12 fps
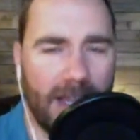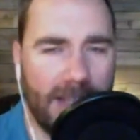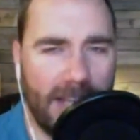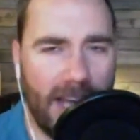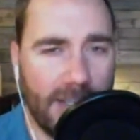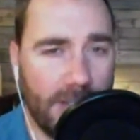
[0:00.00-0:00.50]

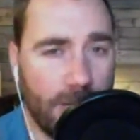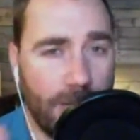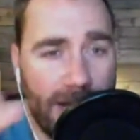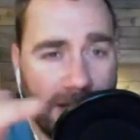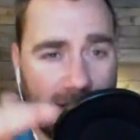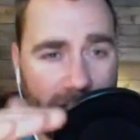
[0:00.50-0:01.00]
the
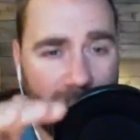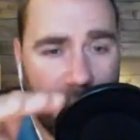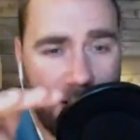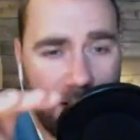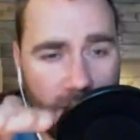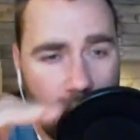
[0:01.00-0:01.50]
guys doing it,
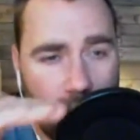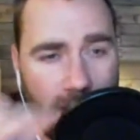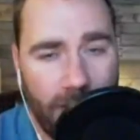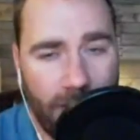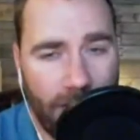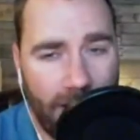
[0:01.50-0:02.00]

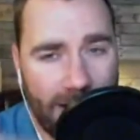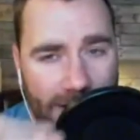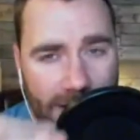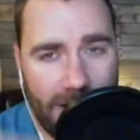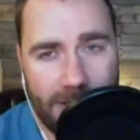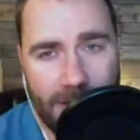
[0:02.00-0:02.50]
great video guys,
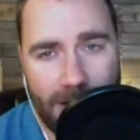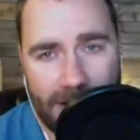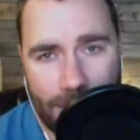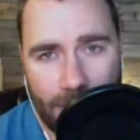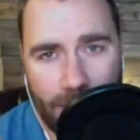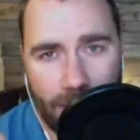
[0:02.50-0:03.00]
awesome guys
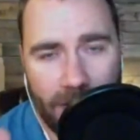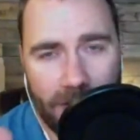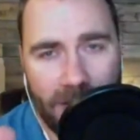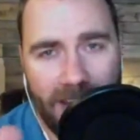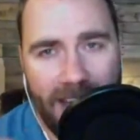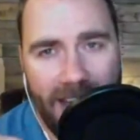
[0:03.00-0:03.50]
to work with.
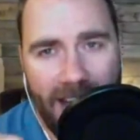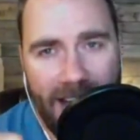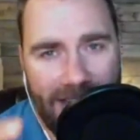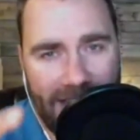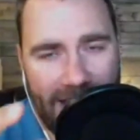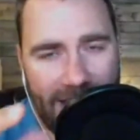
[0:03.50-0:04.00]

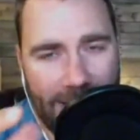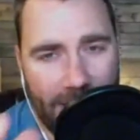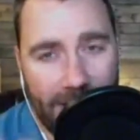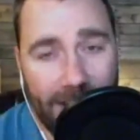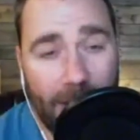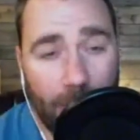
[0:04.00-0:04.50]
They
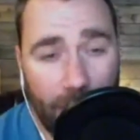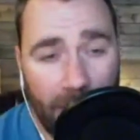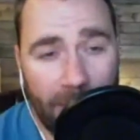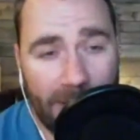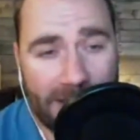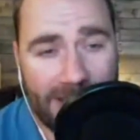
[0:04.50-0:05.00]
either did it on
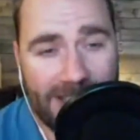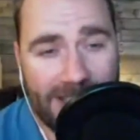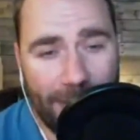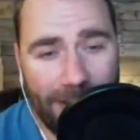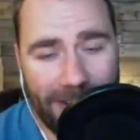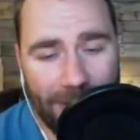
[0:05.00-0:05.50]
purpose
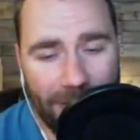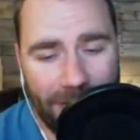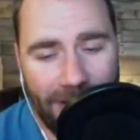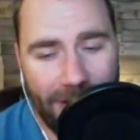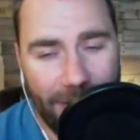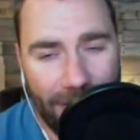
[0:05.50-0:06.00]
because they wanted the cool
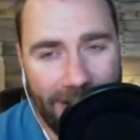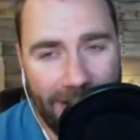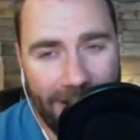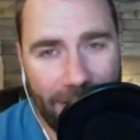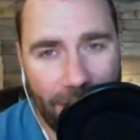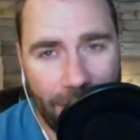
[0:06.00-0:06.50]
video, or they
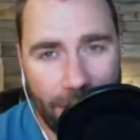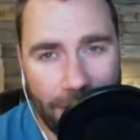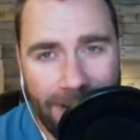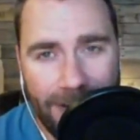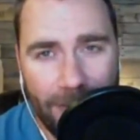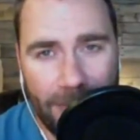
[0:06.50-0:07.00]
didn't know,
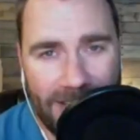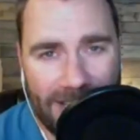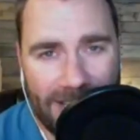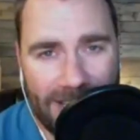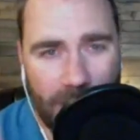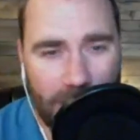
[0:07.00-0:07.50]
but they
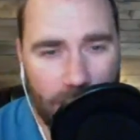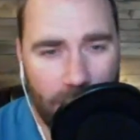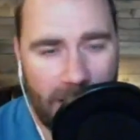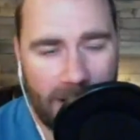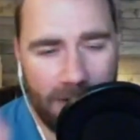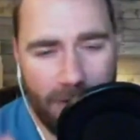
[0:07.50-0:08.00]
switched back
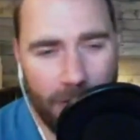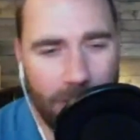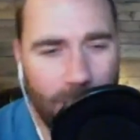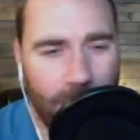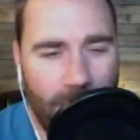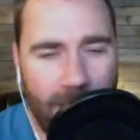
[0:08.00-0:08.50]
and forth between
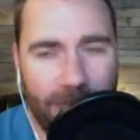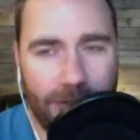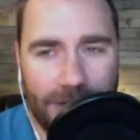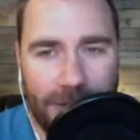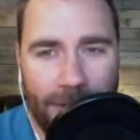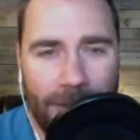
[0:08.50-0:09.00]
rifles.
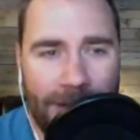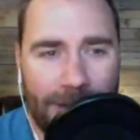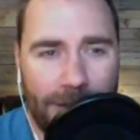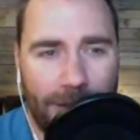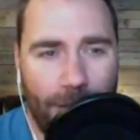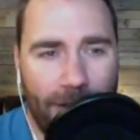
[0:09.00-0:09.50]
So if you
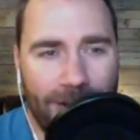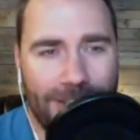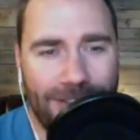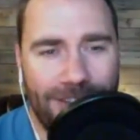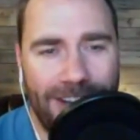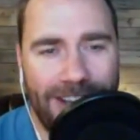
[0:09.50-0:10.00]
watch the
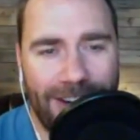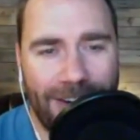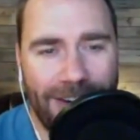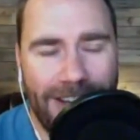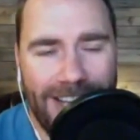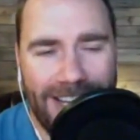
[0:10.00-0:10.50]
video,
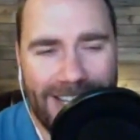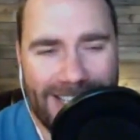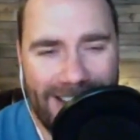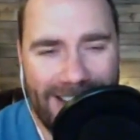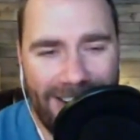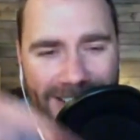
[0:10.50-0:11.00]

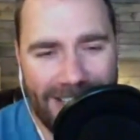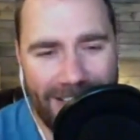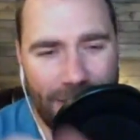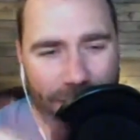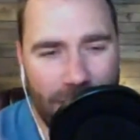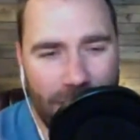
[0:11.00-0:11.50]

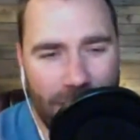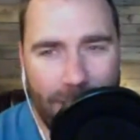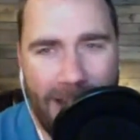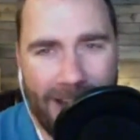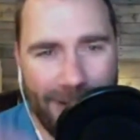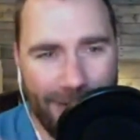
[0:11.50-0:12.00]
back and
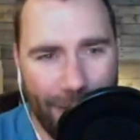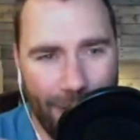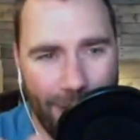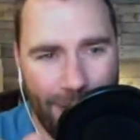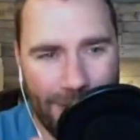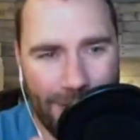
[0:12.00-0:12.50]
forth
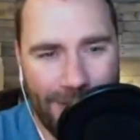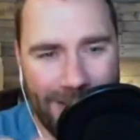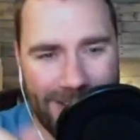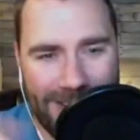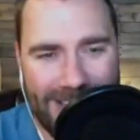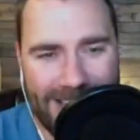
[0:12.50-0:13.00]
between the
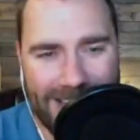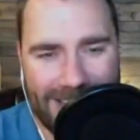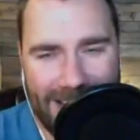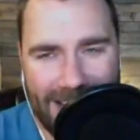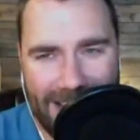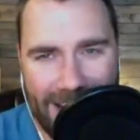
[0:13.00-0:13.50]
Tikka TAC
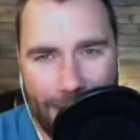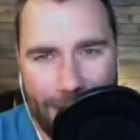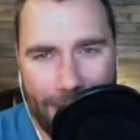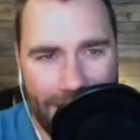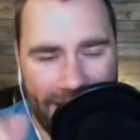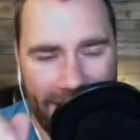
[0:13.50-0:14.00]
A1
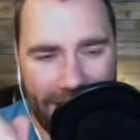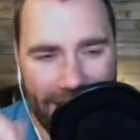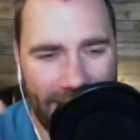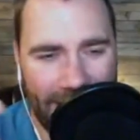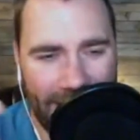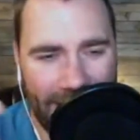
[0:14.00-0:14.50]
and
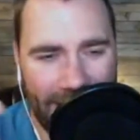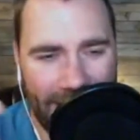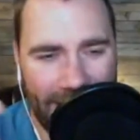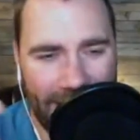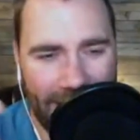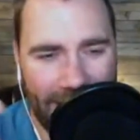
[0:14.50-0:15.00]
the collector
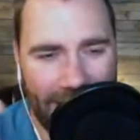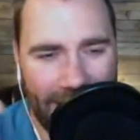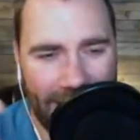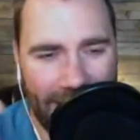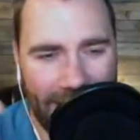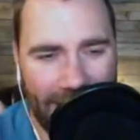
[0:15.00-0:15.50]
nitrogen,